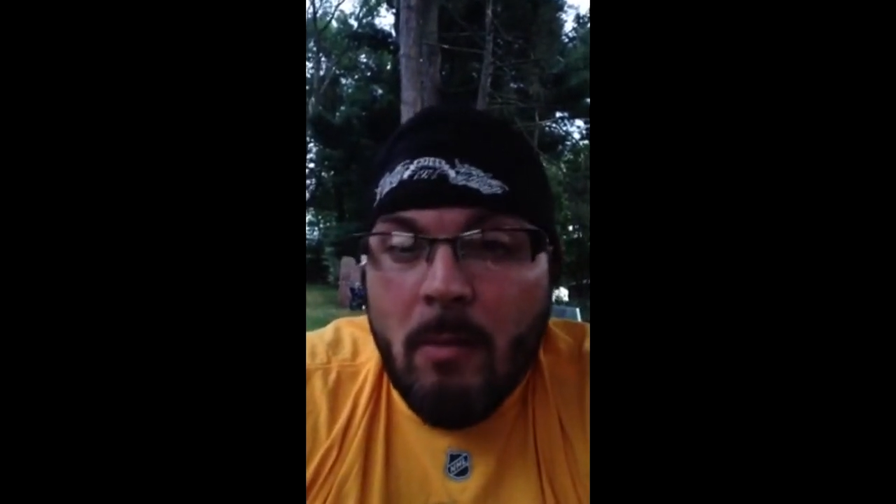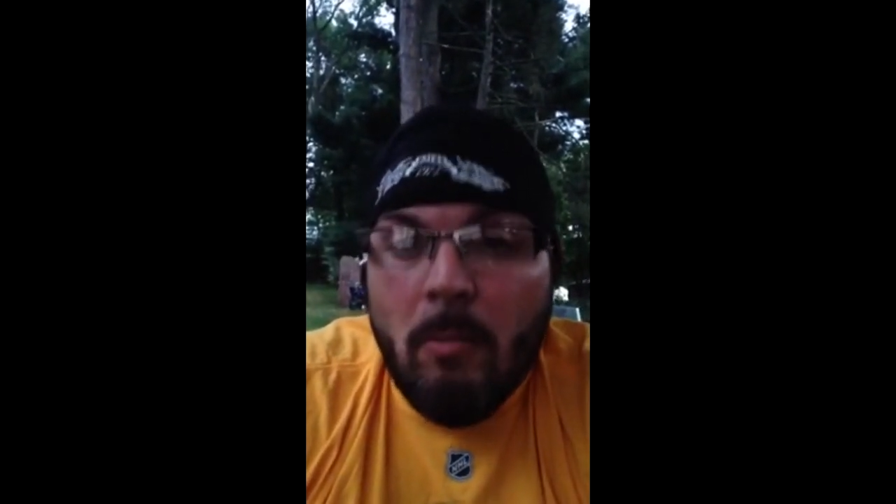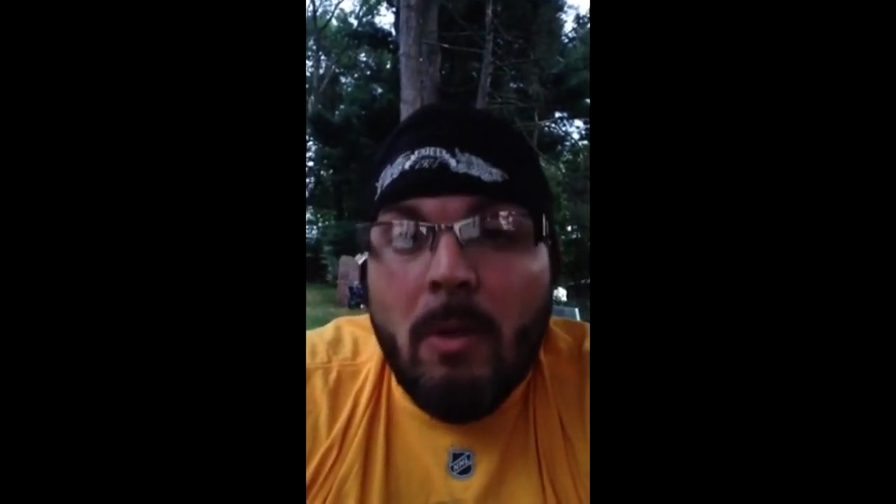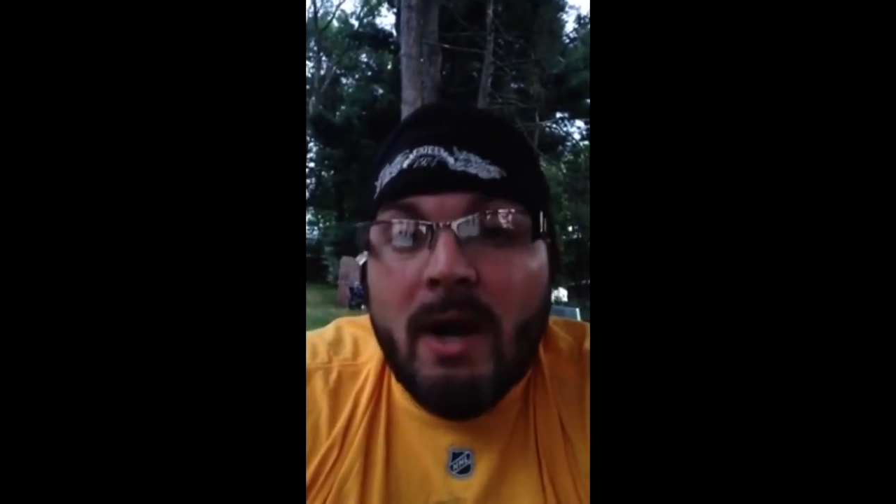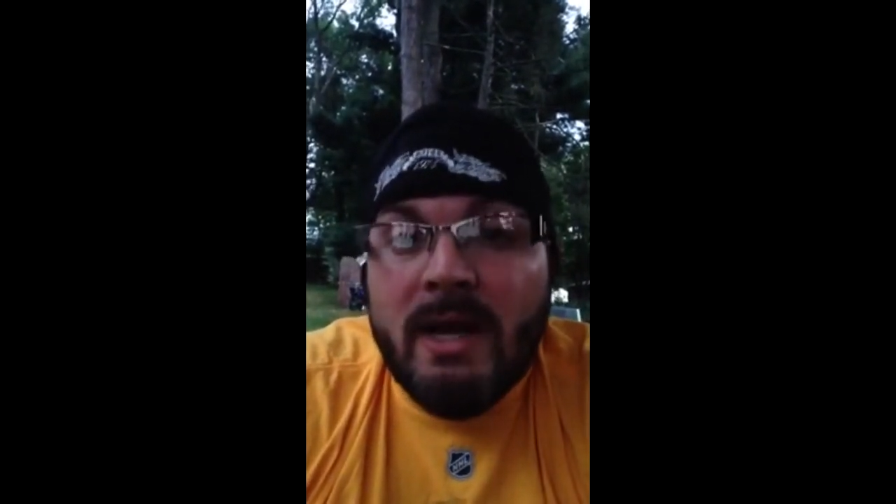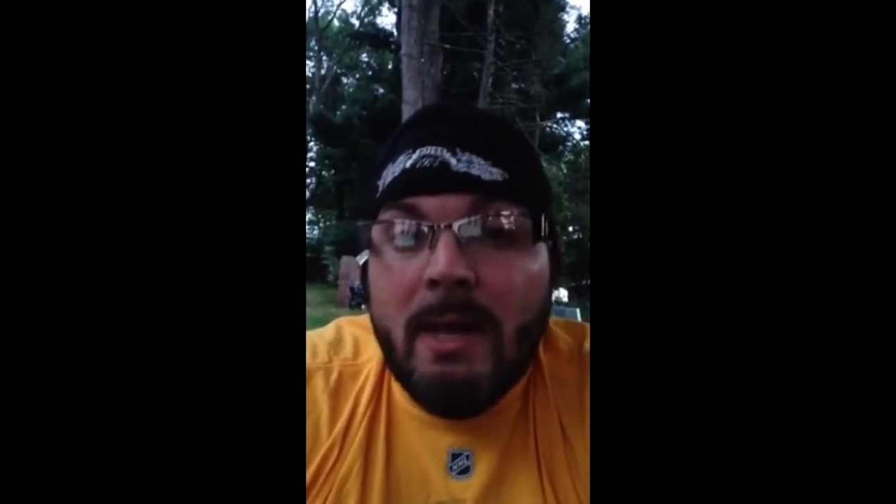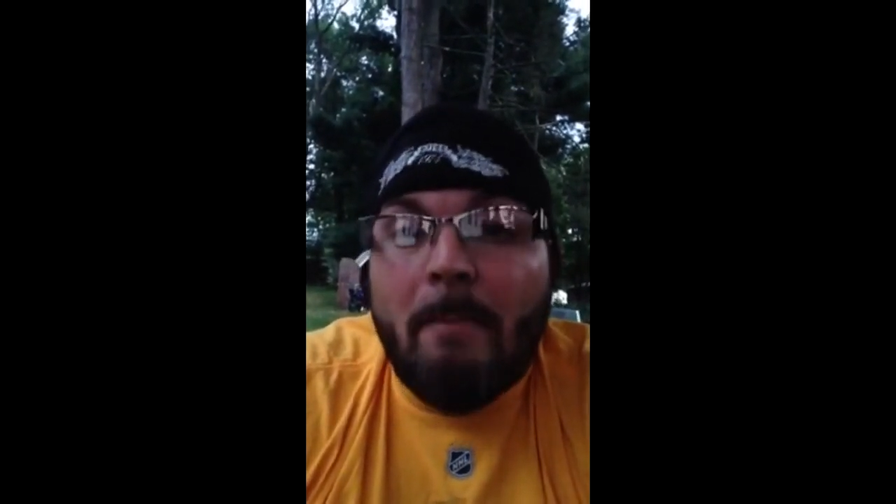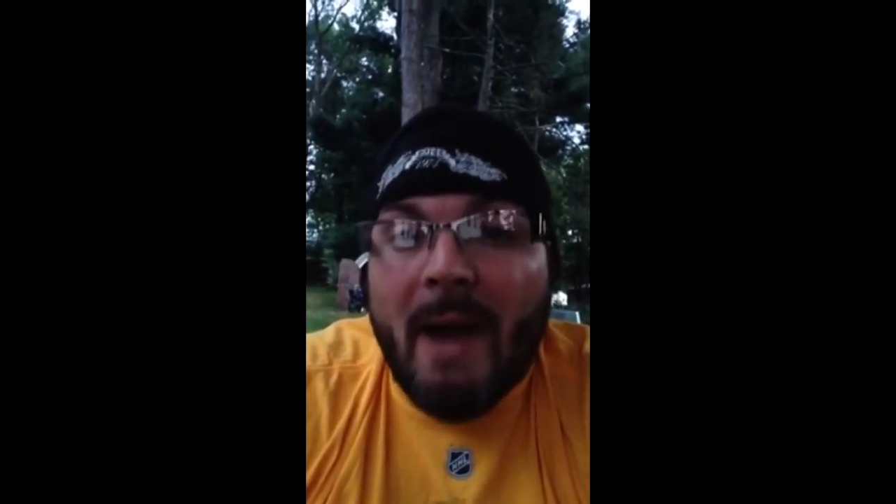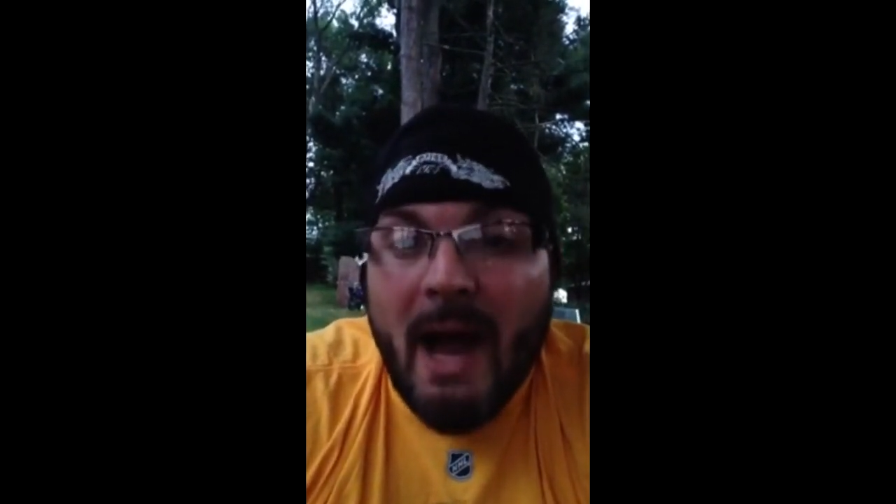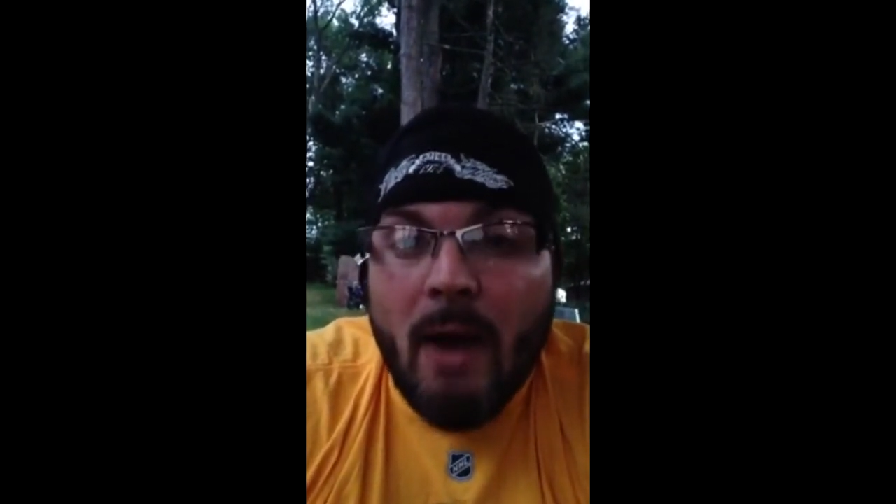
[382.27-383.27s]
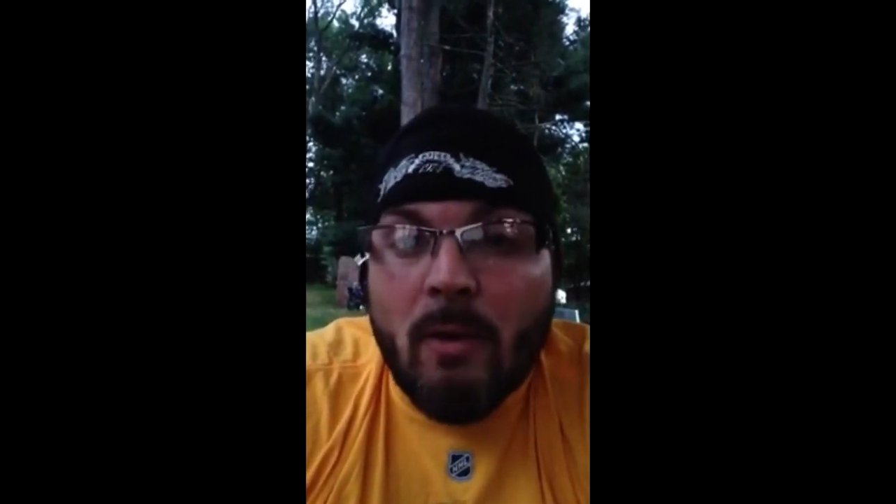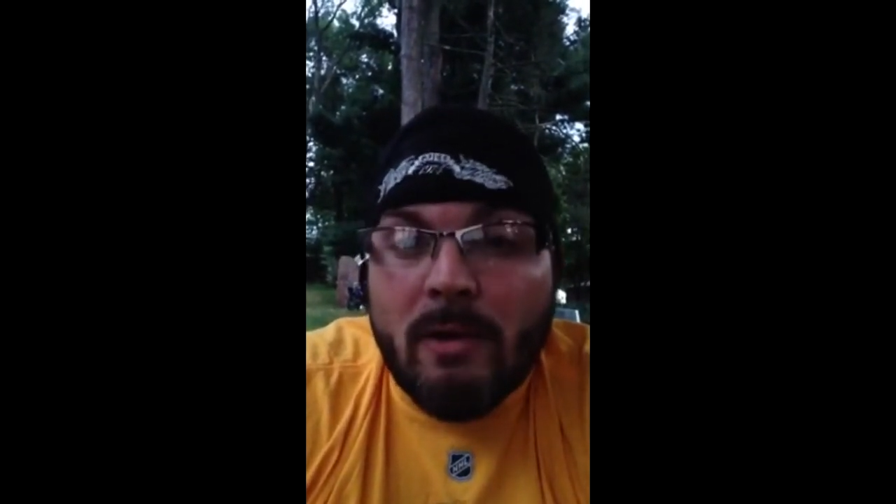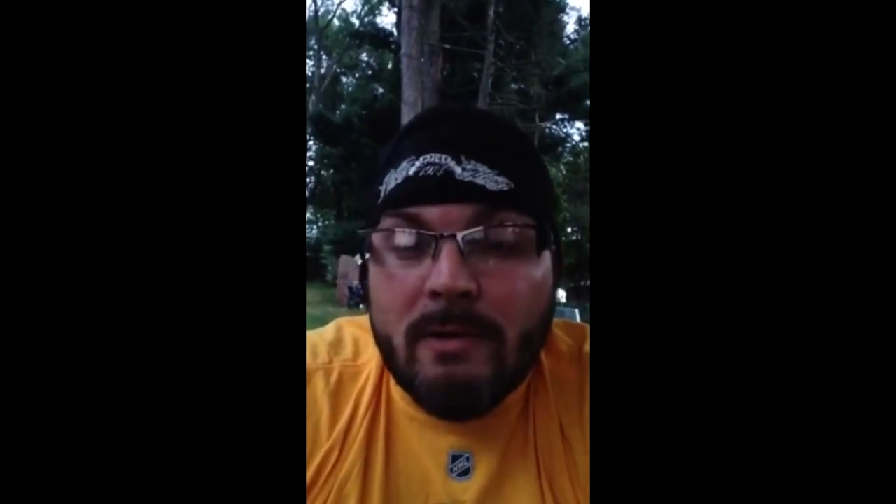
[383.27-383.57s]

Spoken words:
Money and power.